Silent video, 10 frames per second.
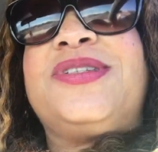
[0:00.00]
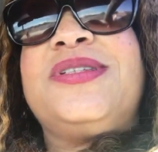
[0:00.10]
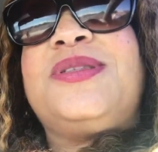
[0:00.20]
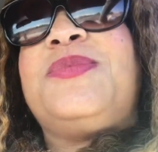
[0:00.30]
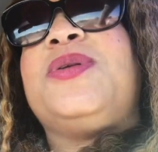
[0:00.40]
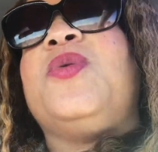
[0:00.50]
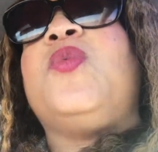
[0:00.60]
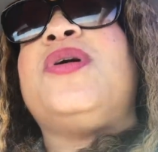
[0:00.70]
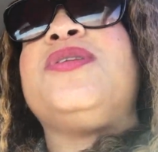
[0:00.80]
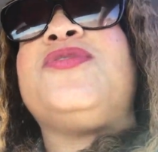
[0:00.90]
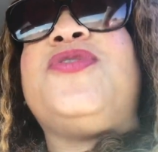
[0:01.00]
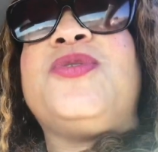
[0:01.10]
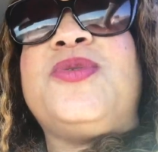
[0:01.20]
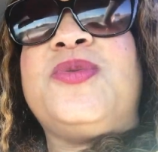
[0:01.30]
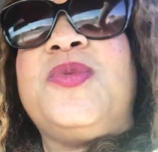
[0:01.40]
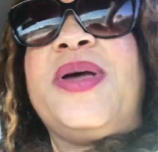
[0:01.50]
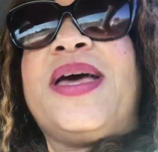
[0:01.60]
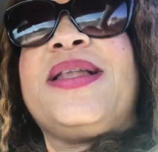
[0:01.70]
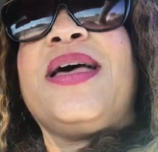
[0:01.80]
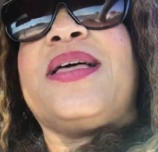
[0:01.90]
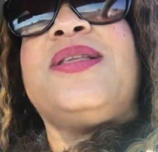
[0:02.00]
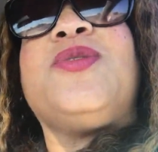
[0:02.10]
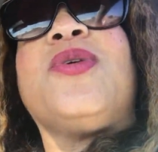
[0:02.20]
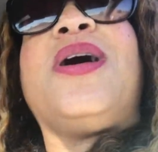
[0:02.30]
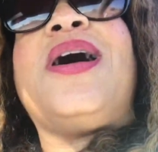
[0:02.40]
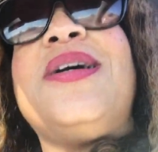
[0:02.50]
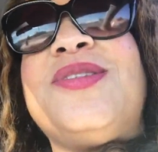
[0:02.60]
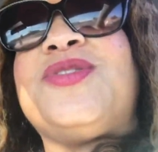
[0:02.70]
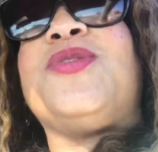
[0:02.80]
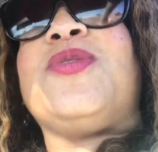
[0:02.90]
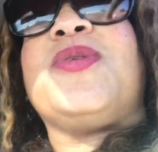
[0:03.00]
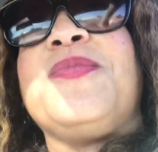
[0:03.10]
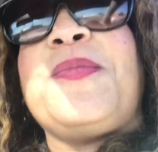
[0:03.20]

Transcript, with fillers: It's been a wonderful, we had like a little concert